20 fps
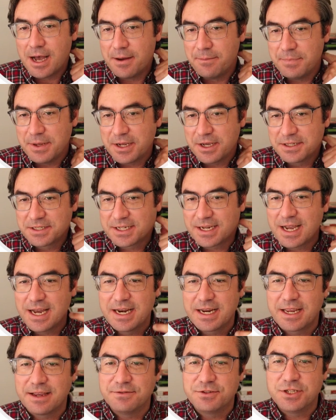because it
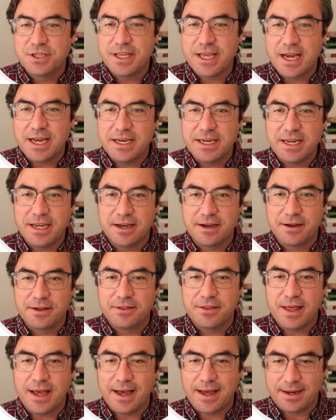kind of gives you the idea
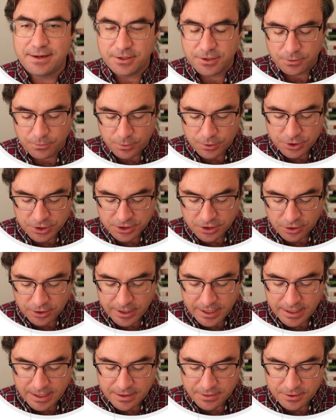that we're just
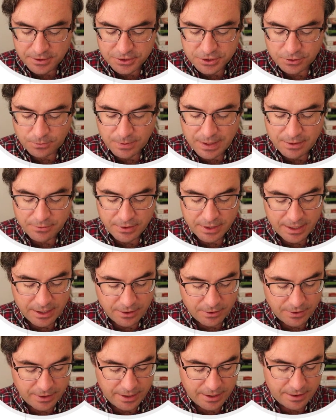looking in the surrounding
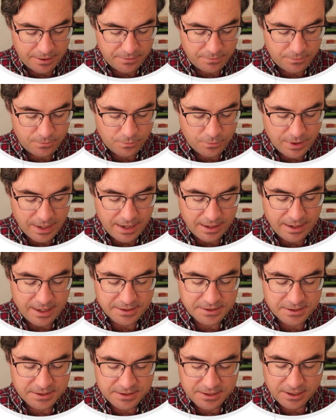area. We're not
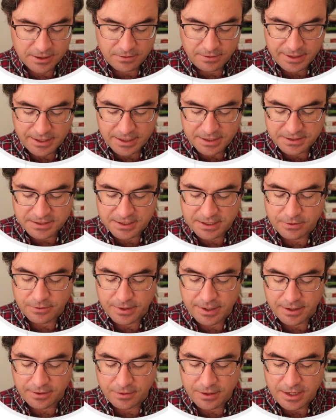necessarily
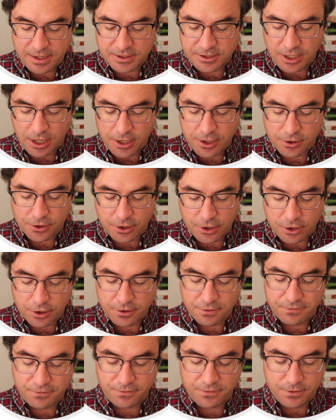considering the entire
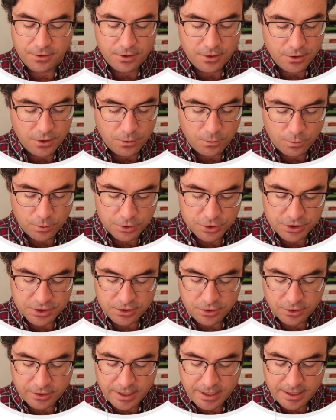curve. We're
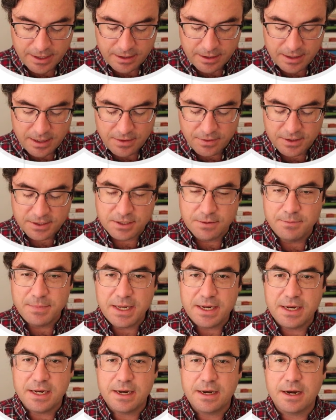just looking in this
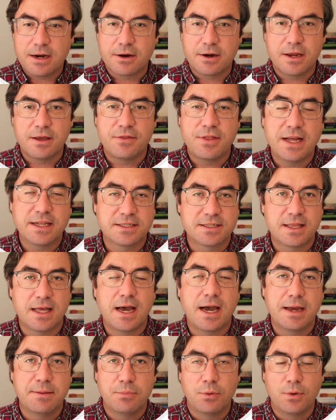immediate area. That's the
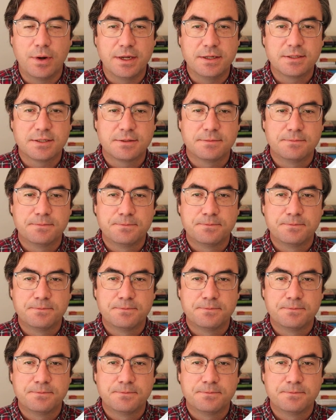high point.